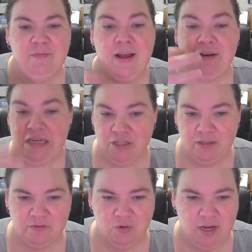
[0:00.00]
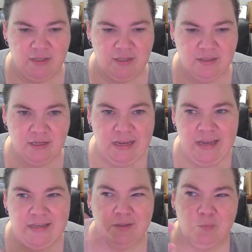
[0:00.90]
foundation of trust
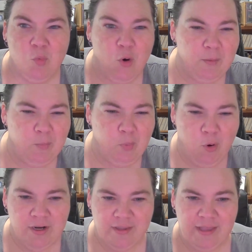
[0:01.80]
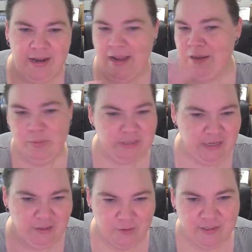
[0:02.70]
is more important than any
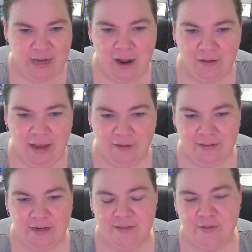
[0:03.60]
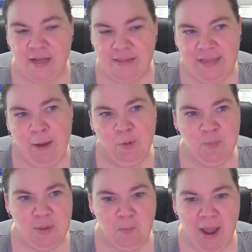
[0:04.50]
particular style out there. So that
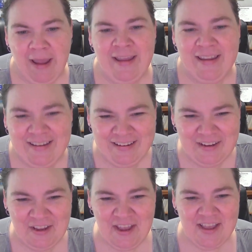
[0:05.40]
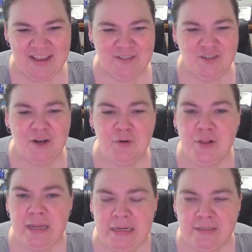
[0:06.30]
would be my
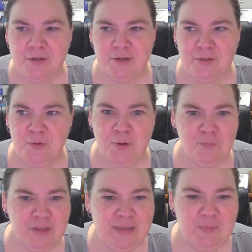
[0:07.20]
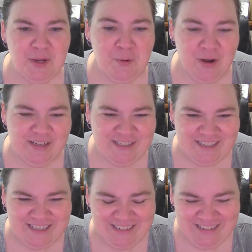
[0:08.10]
general answer to a really big
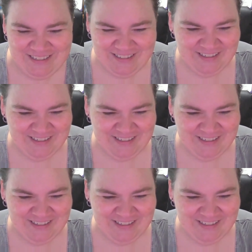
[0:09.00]
question.